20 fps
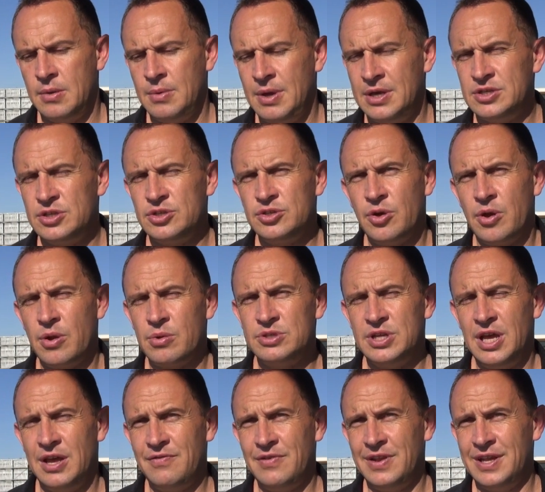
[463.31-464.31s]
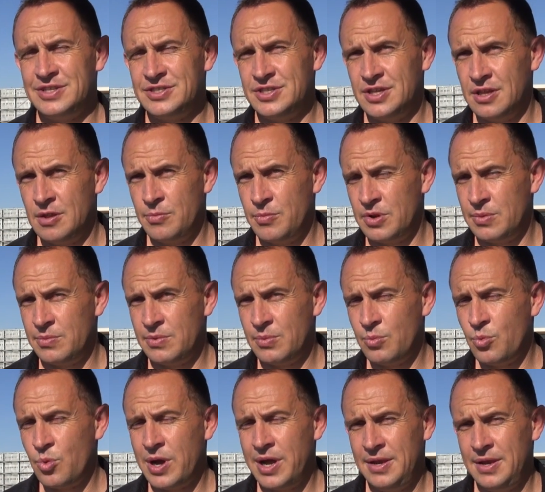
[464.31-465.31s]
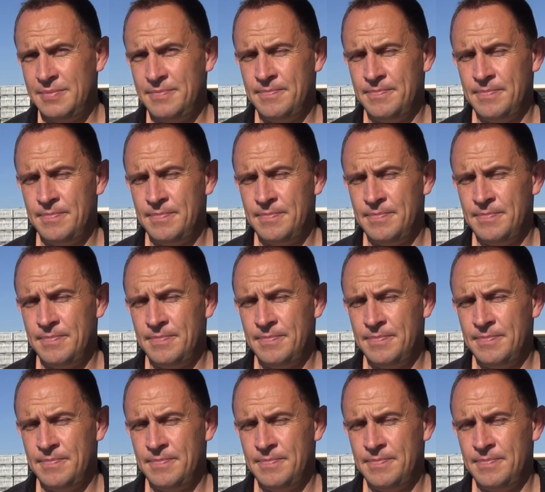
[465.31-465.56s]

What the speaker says: He's entitled to have less than the minimum weight,